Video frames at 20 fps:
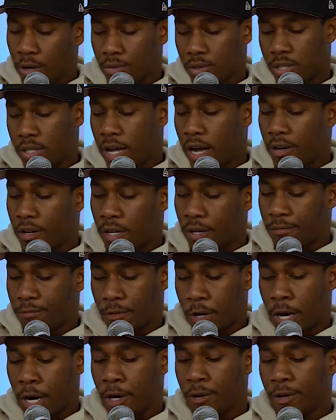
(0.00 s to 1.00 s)
We'll see how they
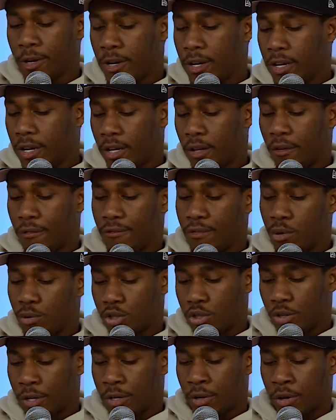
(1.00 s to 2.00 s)
fare in the
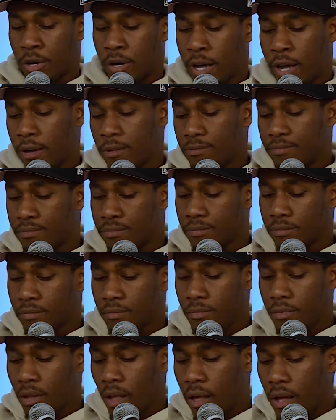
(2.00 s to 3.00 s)
future and all that.
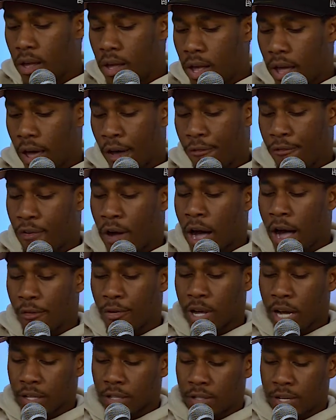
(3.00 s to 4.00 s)
At 5, we
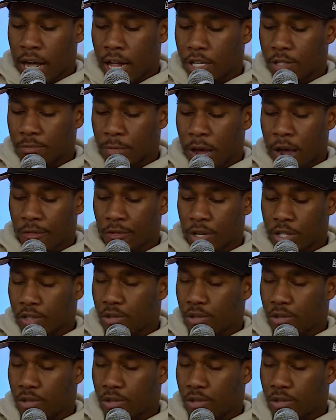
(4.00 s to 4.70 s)
got the Dallas Mavericks,